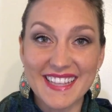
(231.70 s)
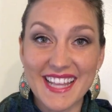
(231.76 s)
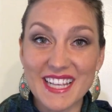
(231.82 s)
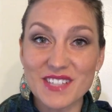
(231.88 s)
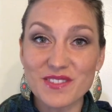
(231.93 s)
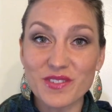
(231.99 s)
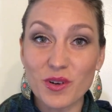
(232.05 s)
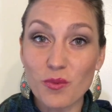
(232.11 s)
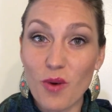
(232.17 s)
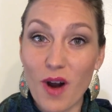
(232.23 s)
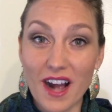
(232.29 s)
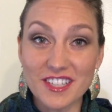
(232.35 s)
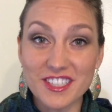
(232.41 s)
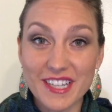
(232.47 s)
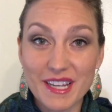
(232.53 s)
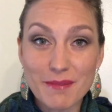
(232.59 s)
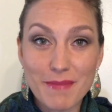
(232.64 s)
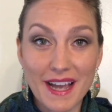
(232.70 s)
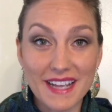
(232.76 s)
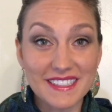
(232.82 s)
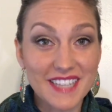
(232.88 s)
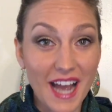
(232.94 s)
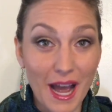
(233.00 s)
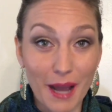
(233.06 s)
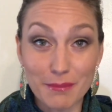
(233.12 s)
Thanks for watching my
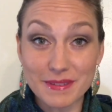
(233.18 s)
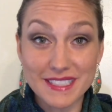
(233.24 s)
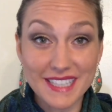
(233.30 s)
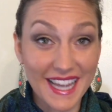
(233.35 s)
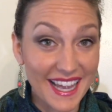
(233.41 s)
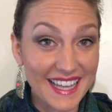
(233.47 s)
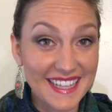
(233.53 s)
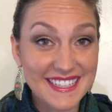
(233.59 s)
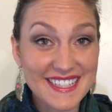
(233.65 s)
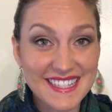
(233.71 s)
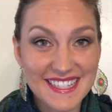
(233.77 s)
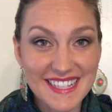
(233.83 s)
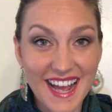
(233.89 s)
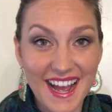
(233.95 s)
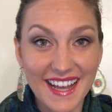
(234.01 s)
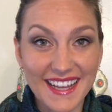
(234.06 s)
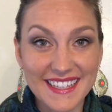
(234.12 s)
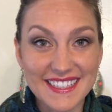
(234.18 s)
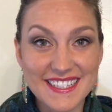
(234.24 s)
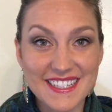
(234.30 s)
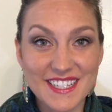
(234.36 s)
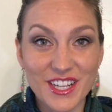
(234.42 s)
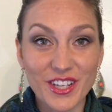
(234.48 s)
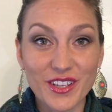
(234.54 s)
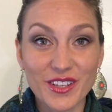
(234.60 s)
top 10 signs
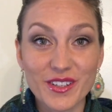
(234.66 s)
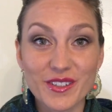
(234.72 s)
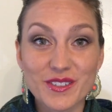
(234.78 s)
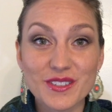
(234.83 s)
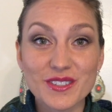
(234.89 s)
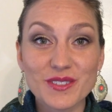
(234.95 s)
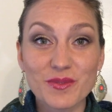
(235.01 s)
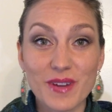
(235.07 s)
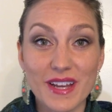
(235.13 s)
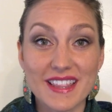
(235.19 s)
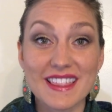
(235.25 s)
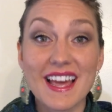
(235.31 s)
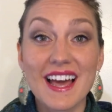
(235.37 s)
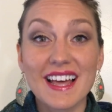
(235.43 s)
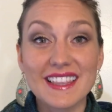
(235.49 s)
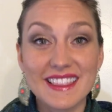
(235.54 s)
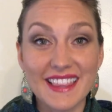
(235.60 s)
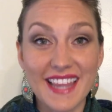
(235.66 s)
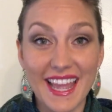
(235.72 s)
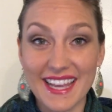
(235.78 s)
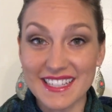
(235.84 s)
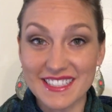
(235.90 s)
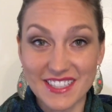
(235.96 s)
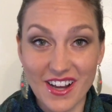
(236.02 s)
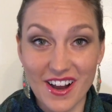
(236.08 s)
to use with
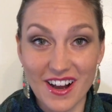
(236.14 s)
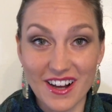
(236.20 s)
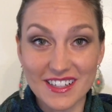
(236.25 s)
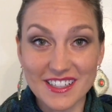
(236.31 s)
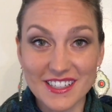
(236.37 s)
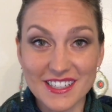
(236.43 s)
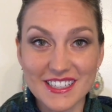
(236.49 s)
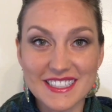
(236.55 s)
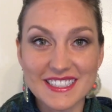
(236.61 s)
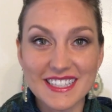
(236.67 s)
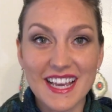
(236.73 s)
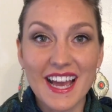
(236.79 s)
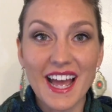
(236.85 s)
late talkers.